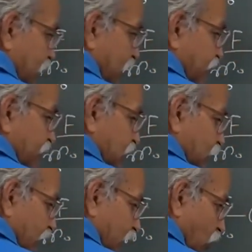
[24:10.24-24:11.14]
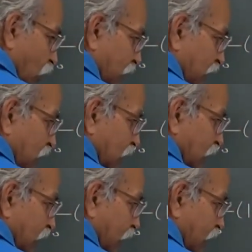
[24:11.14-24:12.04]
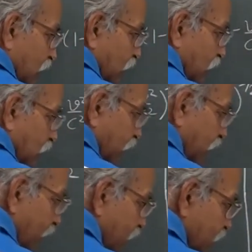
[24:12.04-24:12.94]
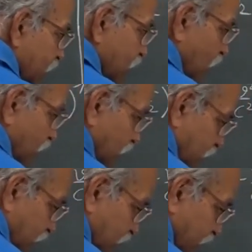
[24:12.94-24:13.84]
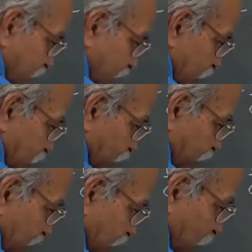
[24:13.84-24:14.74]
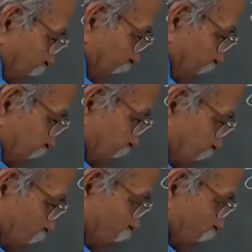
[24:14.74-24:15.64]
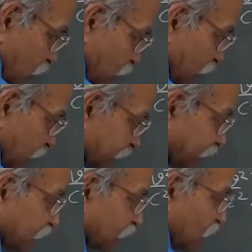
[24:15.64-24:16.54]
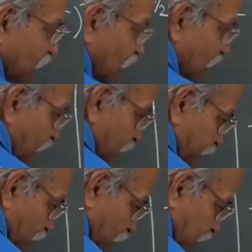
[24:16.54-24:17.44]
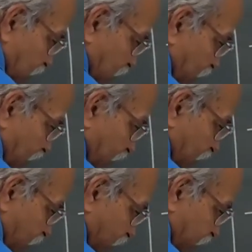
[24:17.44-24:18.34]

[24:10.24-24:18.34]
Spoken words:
take v square common and divide on the other side. So, v square is equal to f naught square